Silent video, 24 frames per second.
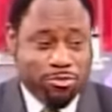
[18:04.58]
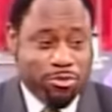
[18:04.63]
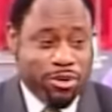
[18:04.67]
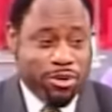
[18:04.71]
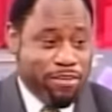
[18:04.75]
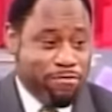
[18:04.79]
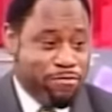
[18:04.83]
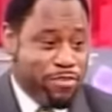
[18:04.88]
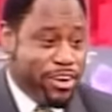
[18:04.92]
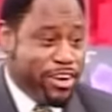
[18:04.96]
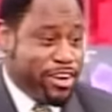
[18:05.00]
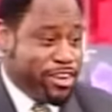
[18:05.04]
So
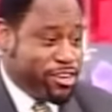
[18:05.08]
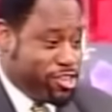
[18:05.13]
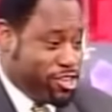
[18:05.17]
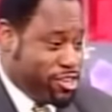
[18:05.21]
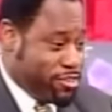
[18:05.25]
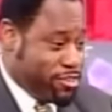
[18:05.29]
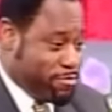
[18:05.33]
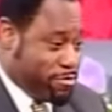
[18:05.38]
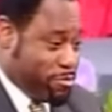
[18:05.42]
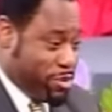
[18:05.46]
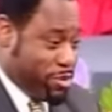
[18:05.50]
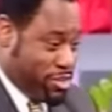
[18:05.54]
when I
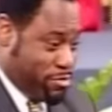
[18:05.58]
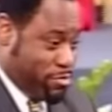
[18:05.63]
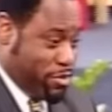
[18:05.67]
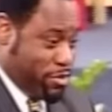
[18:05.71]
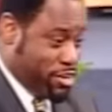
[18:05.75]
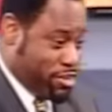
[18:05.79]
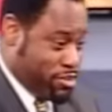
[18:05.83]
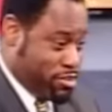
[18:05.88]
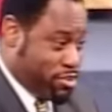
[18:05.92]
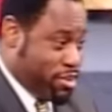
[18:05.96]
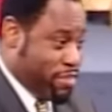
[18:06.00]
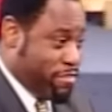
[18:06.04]
finished, when she
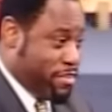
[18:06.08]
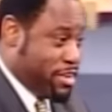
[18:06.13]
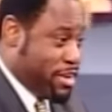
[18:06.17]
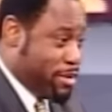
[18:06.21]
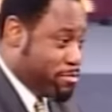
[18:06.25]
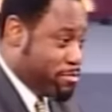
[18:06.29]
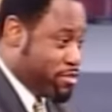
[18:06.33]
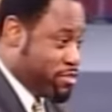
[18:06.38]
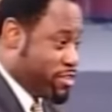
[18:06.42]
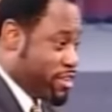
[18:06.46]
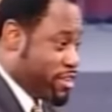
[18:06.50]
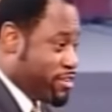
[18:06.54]
finished serving
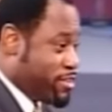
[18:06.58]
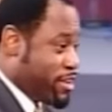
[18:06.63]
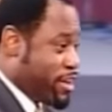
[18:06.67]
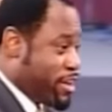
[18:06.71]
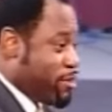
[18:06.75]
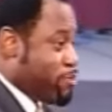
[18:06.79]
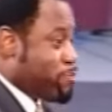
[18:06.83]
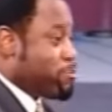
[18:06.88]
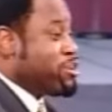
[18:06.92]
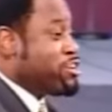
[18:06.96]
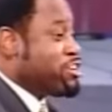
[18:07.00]
them, she says, uh,